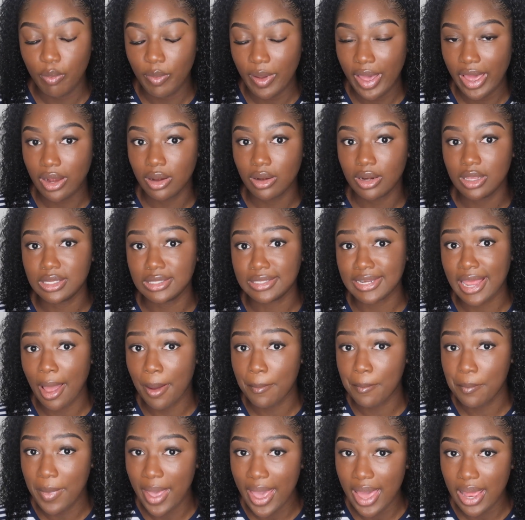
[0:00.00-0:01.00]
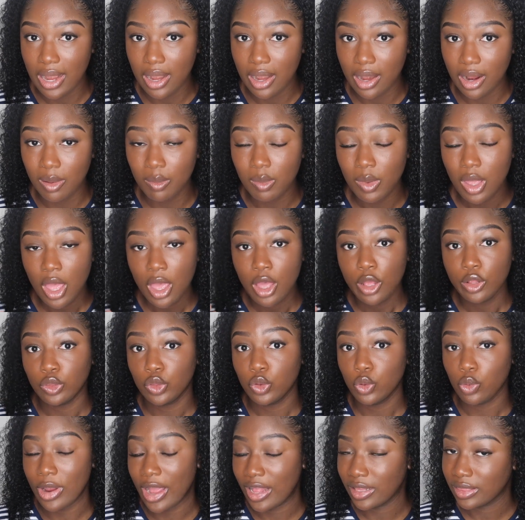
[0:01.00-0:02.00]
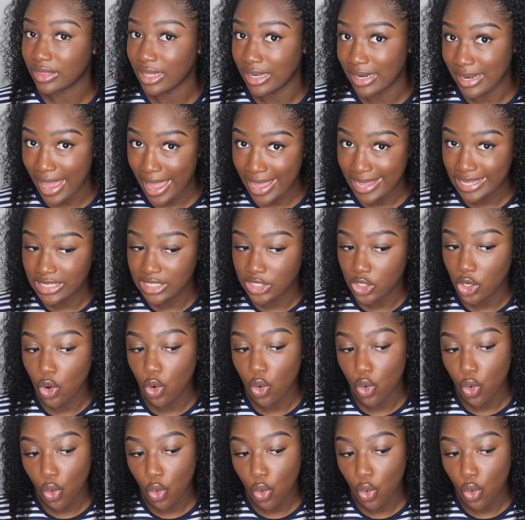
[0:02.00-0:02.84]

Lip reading: pattern is not matted up throughout the night.